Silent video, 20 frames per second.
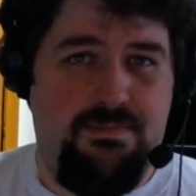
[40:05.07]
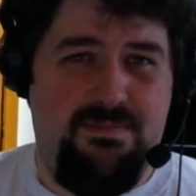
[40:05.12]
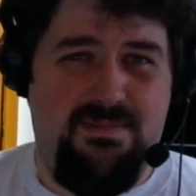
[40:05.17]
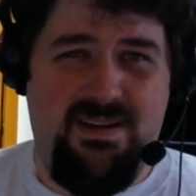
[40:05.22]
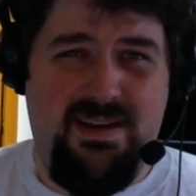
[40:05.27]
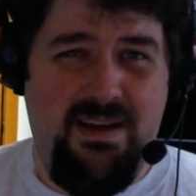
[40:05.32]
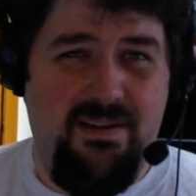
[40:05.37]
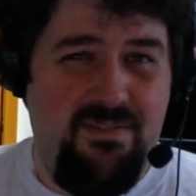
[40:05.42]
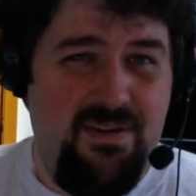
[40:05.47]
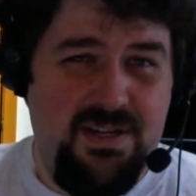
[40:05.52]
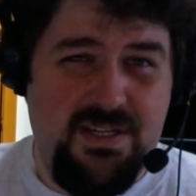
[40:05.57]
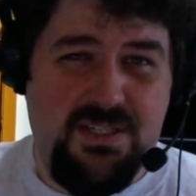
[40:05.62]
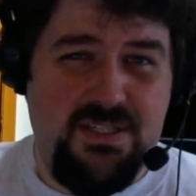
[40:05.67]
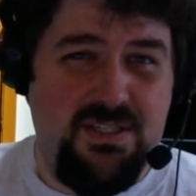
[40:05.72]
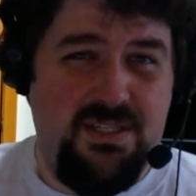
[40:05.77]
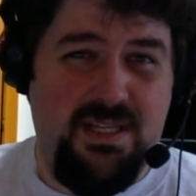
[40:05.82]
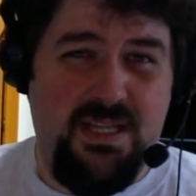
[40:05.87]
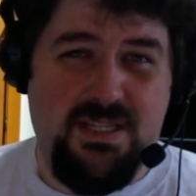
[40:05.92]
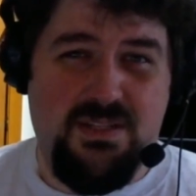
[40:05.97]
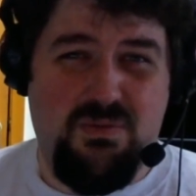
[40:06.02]

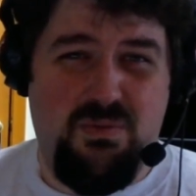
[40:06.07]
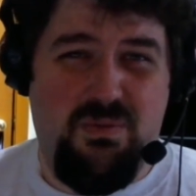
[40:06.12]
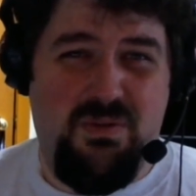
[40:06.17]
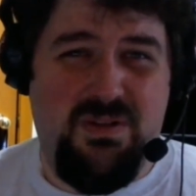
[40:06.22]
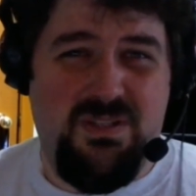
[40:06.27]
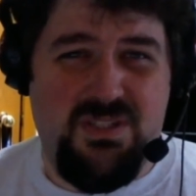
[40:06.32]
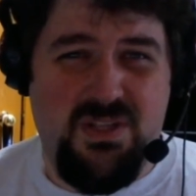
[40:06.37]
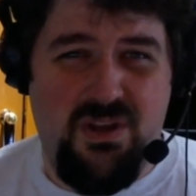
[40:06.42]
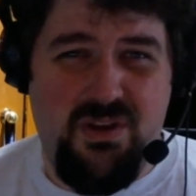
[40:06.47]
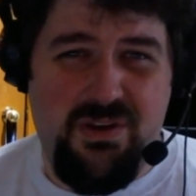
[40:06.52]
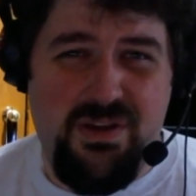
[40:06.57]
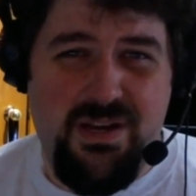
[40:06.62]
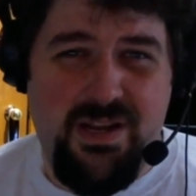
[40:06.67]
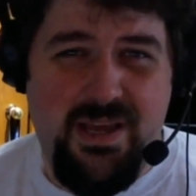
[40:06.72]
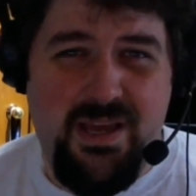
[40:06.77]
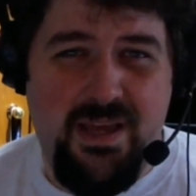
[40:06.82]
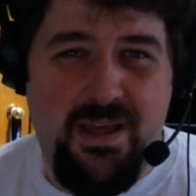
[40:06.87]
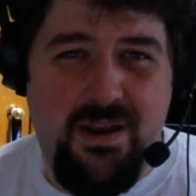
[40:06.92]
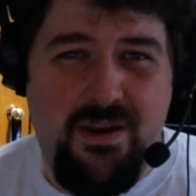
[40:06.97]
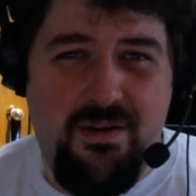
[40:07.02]
Eventually that's where it's all going to
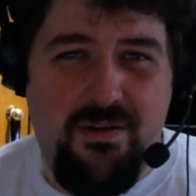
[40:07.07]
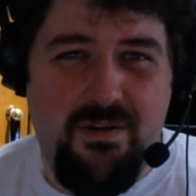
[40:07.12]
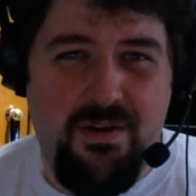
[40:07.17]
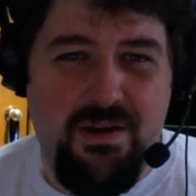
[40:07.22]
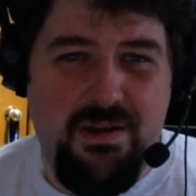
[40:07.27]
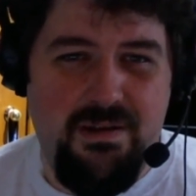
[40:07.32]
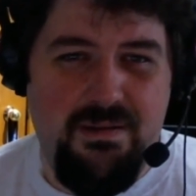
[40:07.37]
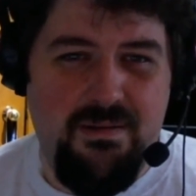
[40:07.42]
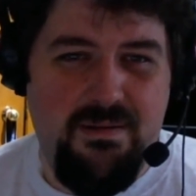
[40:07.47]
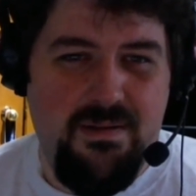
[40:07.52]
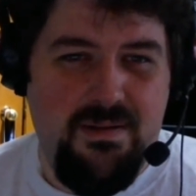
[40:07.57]
end, right?